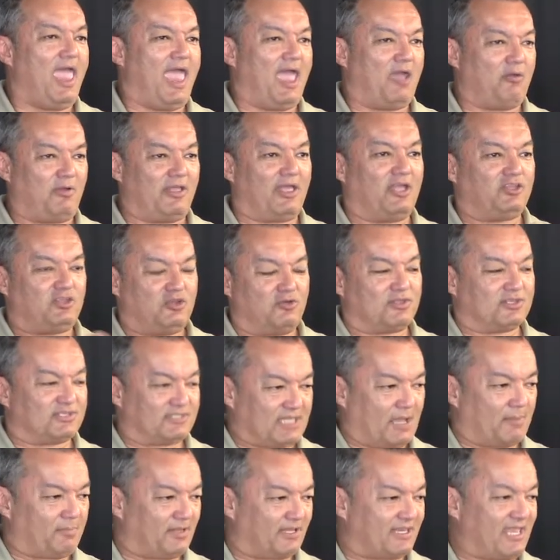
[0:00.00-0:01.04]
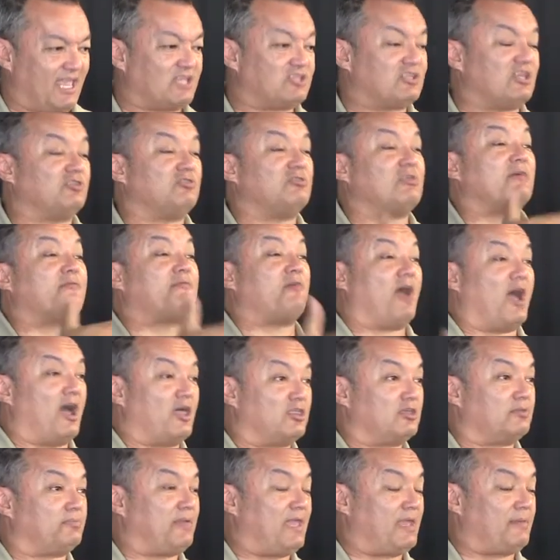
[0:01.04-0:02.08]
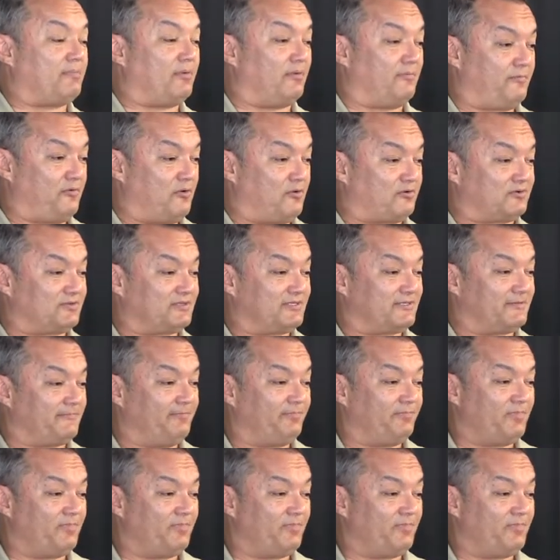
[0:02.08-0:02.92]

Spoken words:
And when I do the supplication, I do that for other people first.